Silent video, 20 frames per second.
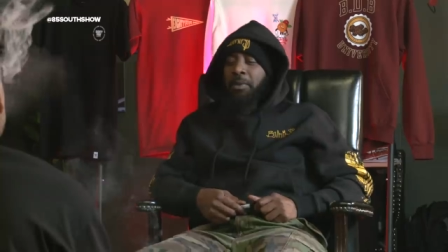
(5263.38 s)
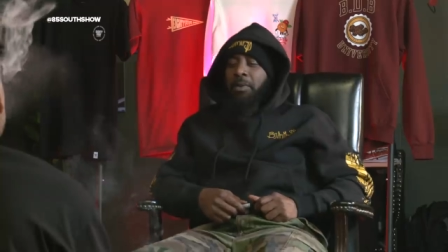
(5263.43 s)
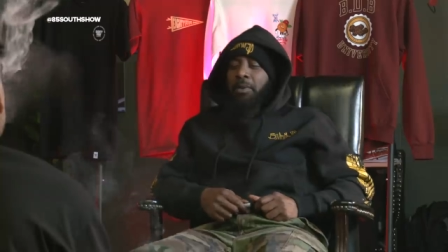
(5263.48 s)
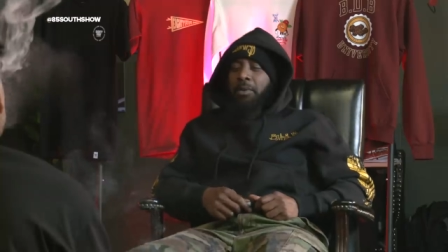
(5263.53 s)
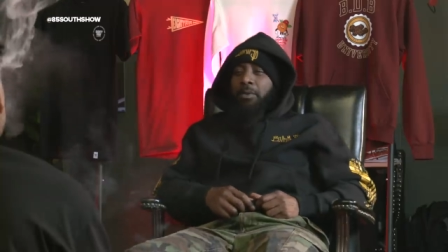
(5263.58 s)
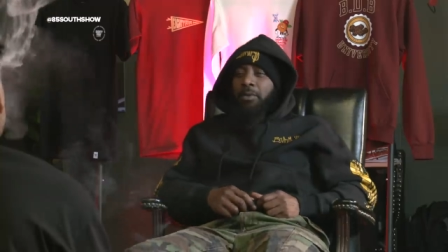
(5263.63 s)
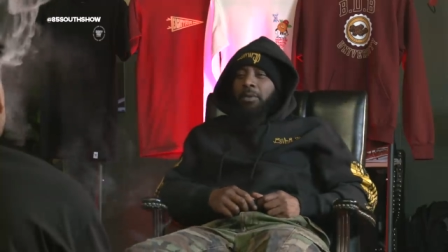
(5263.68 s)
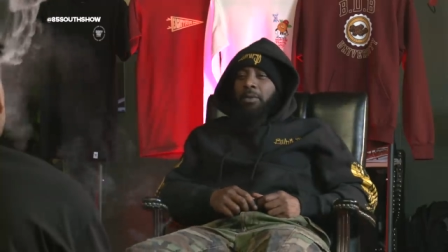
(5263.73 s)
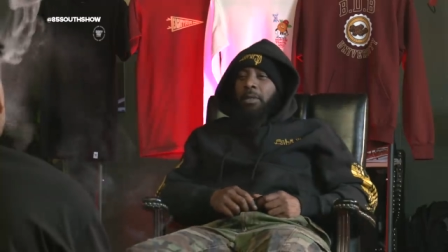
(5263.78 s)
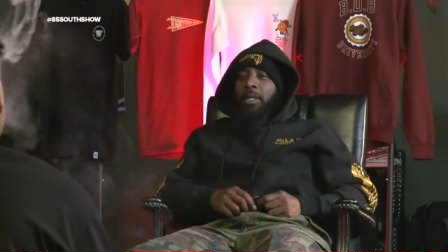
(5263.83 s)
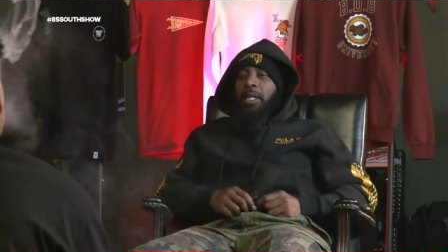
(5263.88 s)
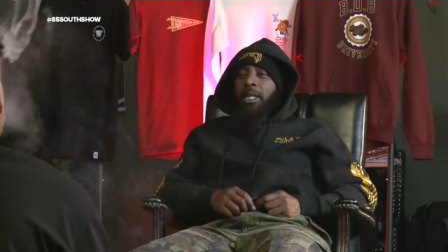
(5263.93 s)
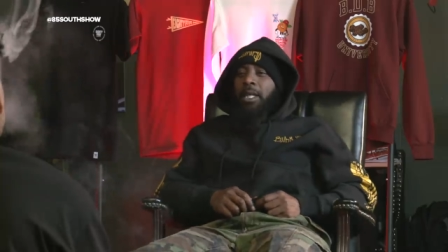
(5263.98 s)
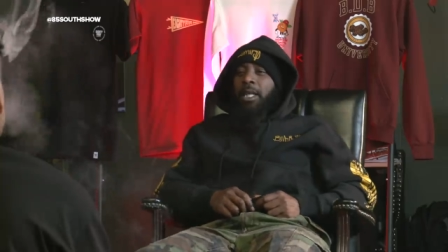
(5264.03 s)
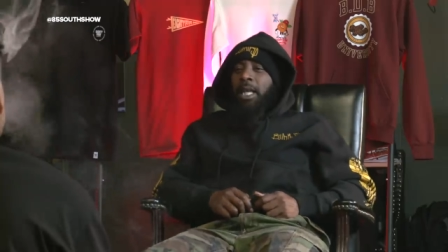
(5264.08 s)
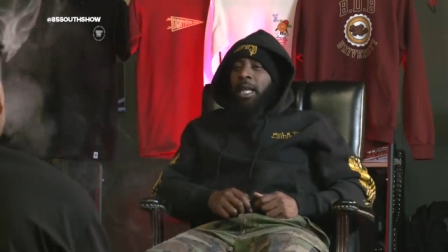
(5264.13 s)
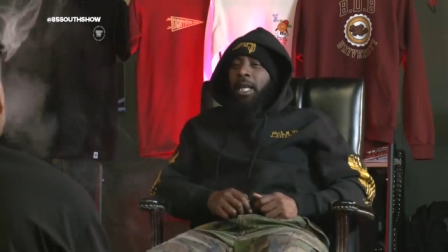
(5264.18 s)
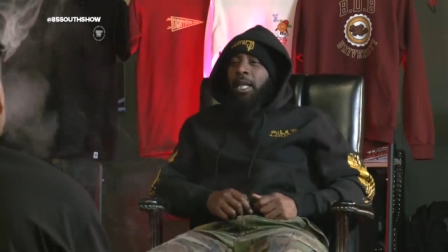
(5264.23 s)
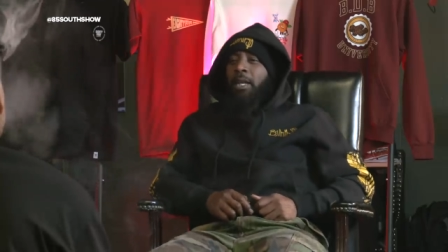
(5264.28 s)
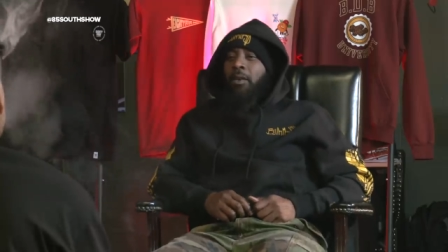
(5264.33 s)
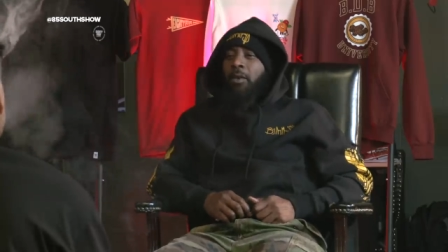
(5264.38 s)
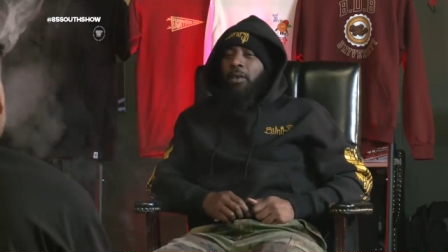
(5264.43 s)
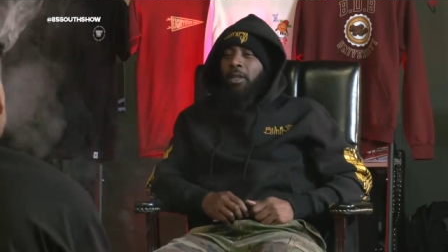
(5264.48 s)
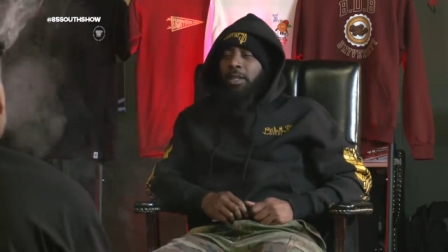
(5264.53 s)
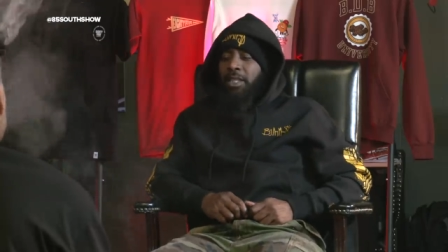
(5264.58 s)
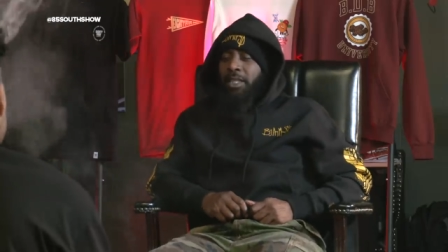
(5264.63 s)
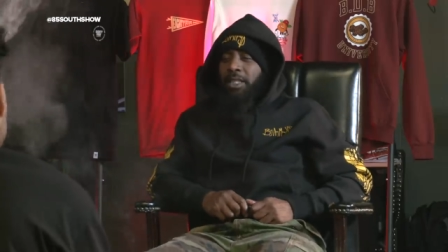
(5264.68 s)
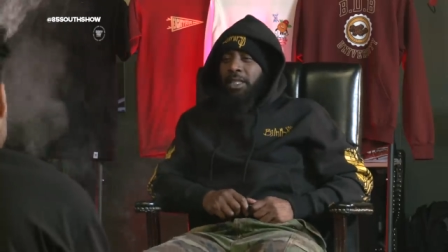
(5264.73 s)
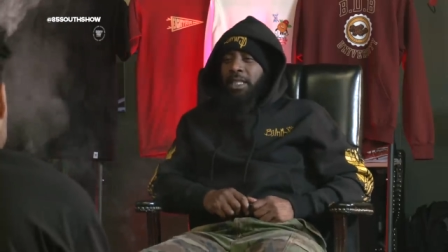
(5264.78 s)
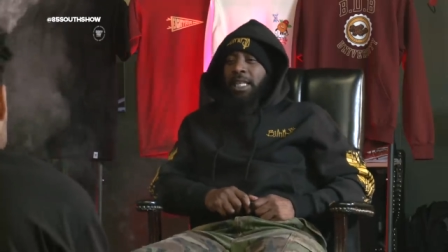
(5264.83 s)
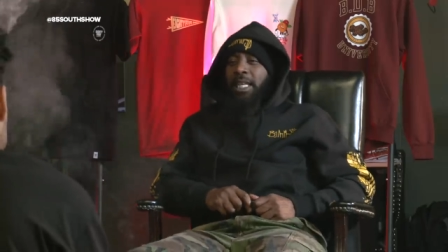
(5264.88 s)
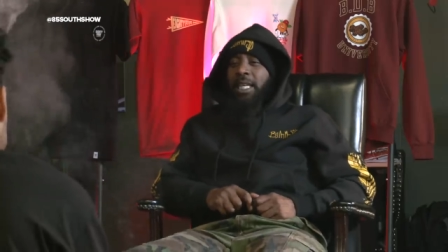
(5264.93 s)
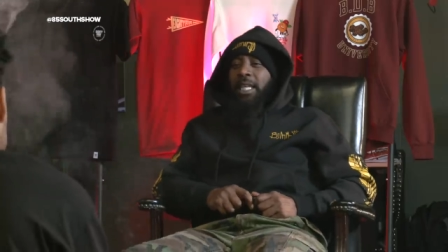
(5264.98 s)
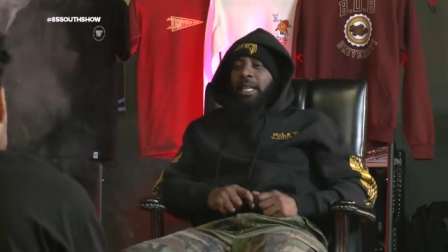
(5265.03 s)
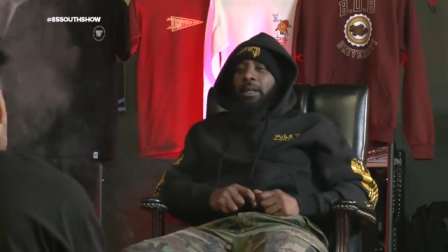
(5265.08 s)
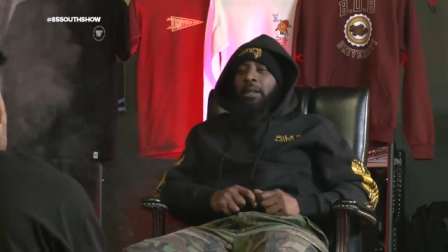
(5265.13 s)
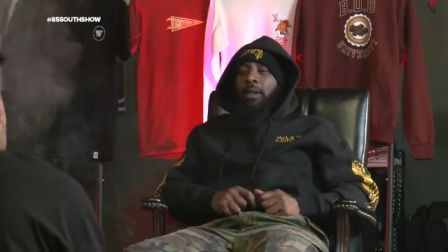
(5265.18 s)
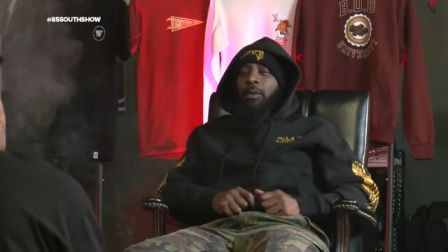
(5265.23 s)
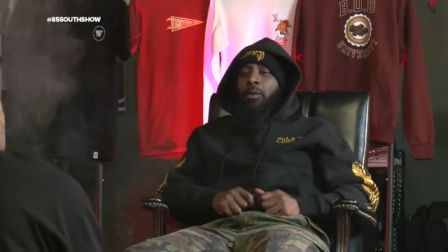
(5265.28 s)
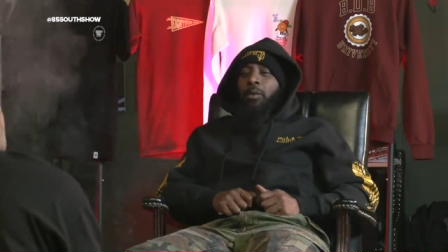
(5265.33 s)
Your dad? He don't
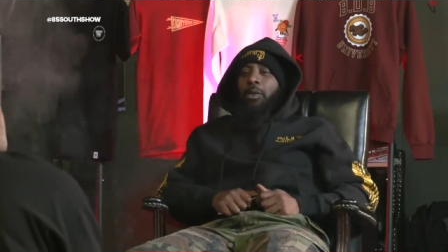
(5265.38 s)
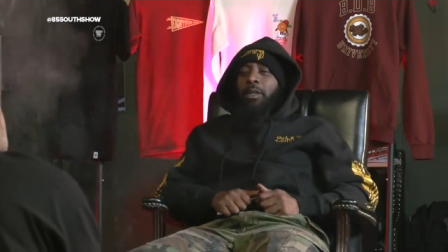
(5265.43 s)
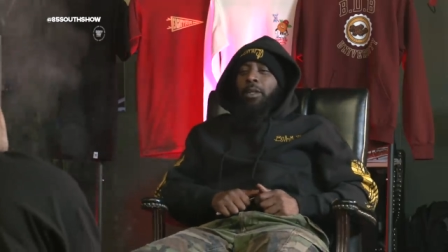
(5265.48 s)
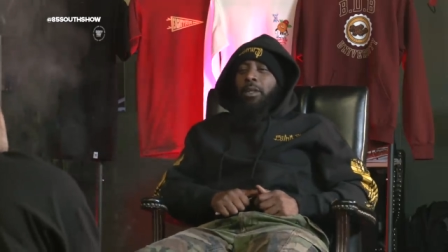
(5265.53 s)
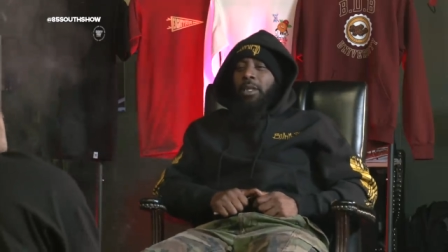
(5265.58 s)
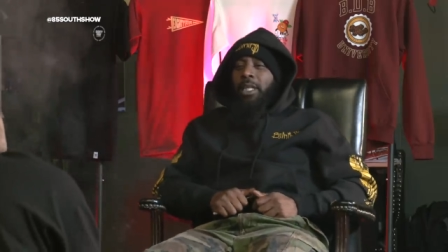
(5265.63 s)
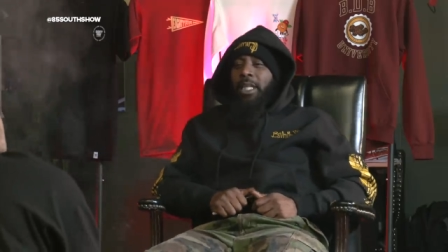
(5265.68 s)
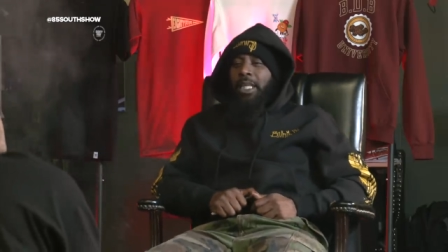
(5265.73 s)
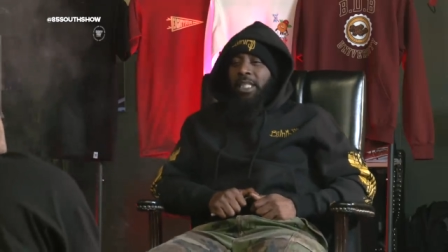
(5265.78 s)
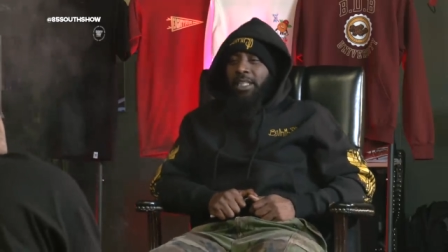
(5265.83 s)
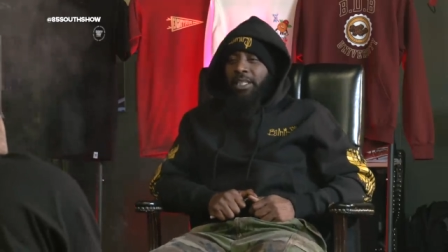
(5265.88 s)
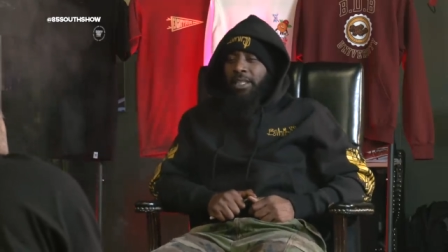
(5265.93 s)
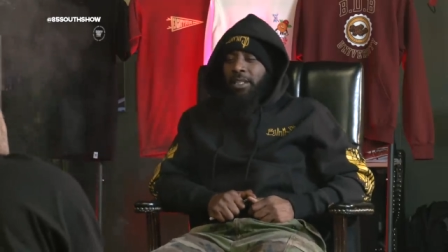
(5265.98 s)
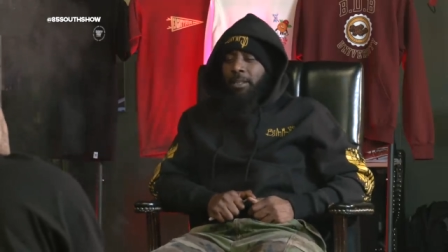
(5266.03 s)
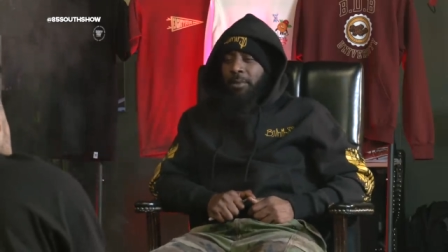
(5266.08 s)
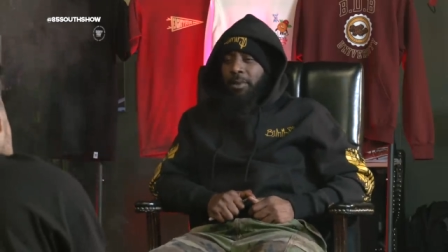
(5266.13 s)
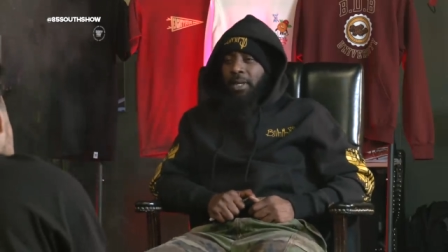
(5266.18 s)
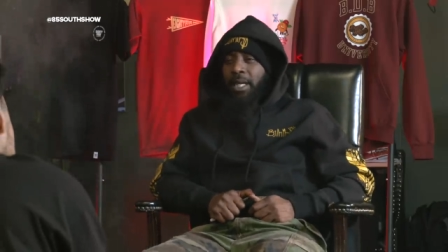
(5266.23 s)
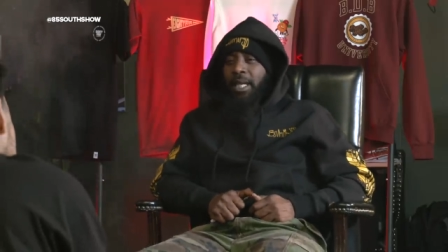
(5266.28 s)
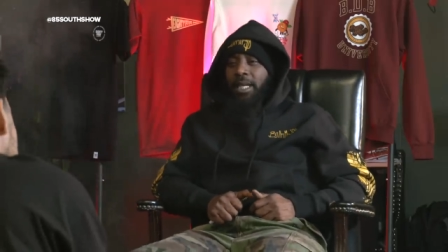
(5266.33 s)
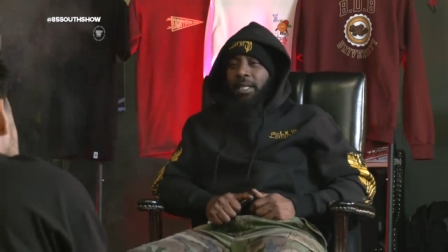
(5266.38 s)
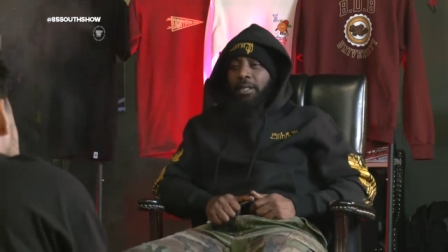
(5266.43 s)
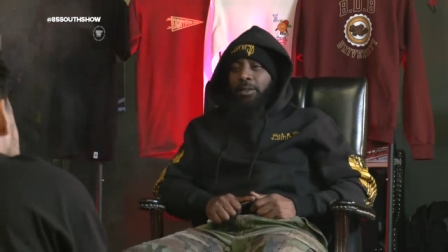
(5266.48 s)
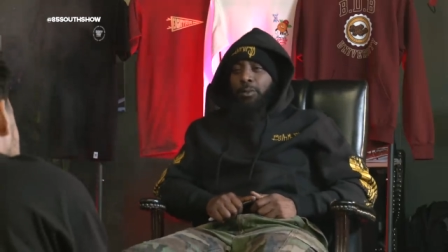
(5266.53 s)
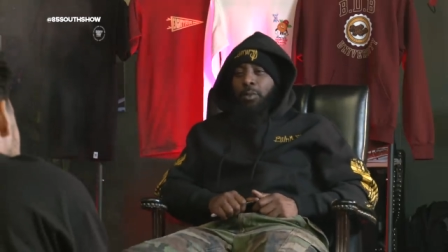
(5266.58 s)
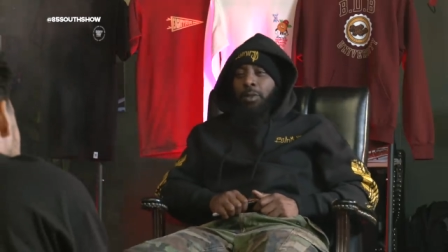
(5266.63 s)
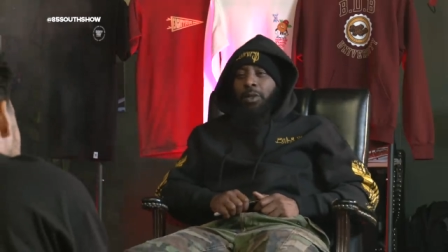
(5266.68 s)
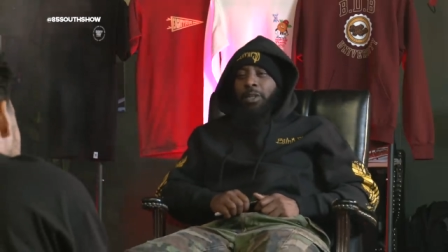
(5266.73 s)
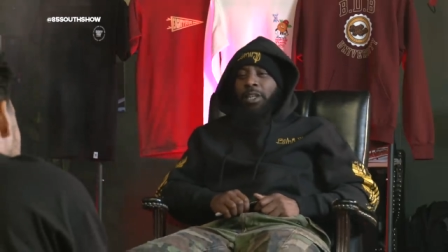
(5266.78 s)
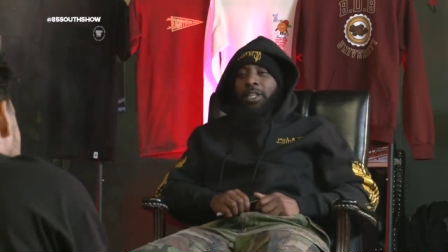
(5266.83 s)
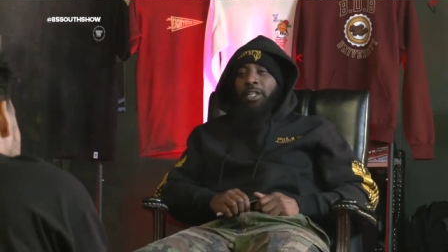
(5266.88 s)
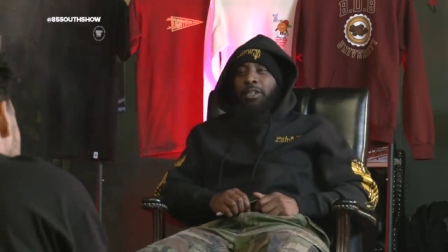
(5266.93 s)
understand the real concept of how this works.